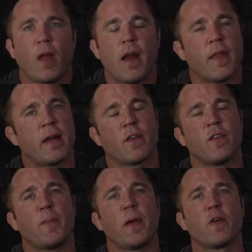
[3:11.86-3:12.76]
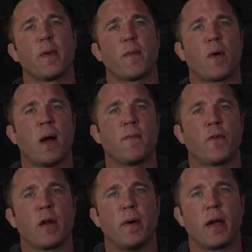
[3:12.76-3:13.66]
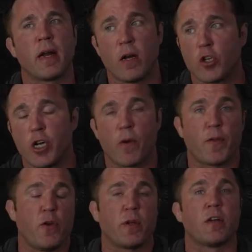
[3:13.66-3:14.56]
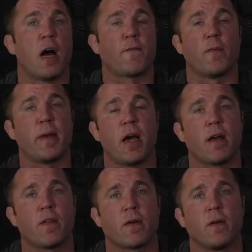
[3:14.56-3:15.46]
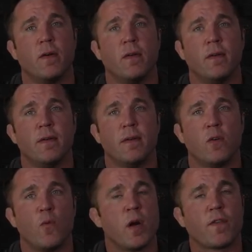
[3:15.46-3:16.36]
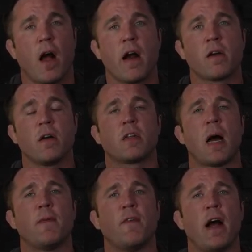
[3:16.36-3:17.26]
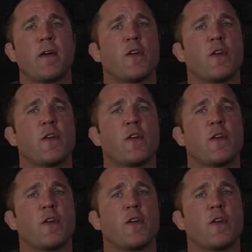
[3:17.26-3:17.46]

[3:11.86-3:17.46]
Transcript: Now, that doesn't appear to be a problem for anybody, and I'll share with you it's not for me either. When it's iron on top of iron